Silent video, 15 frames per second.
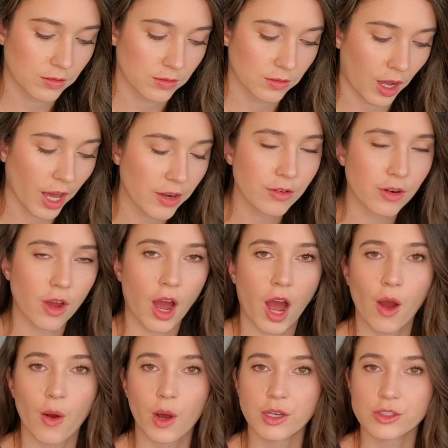I don't know
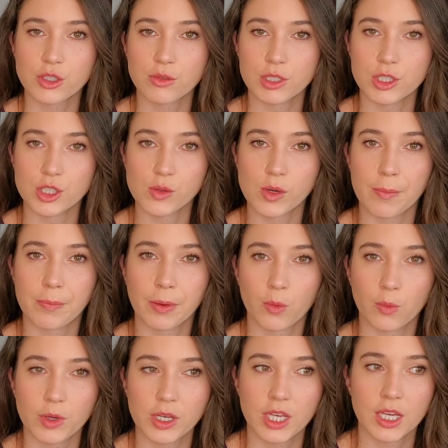how else you would do it, but
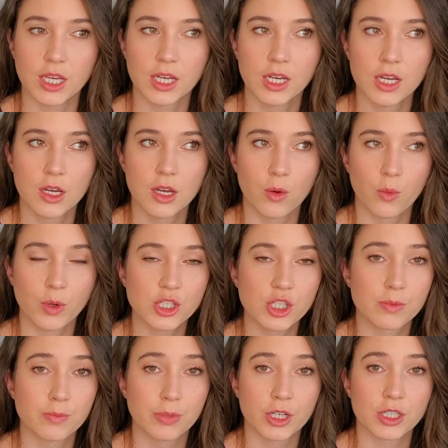we
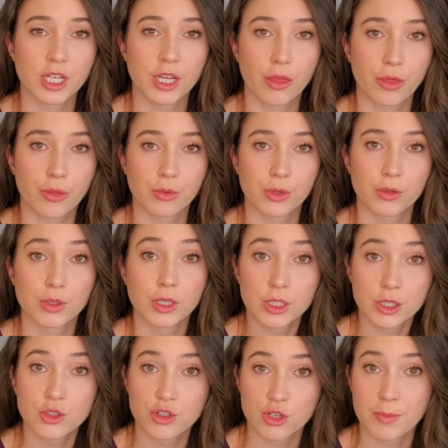just booked it through
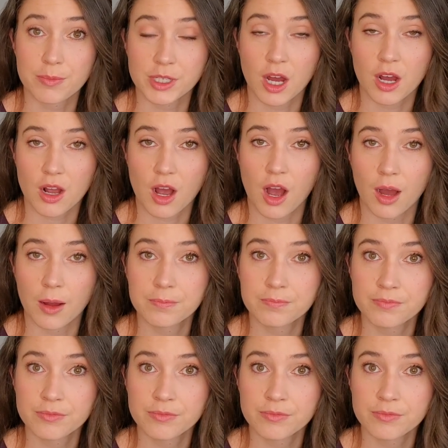trip.com,